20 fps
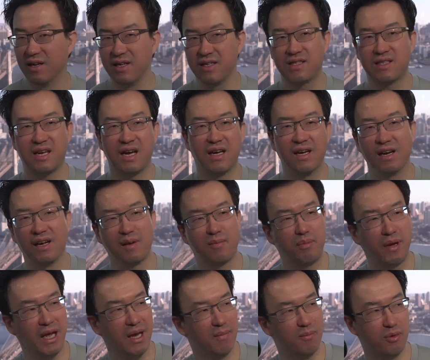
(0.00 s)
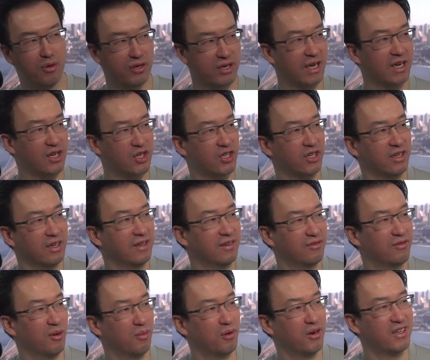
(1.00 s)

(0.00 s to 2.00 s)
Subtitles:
It's kind of like paying protection for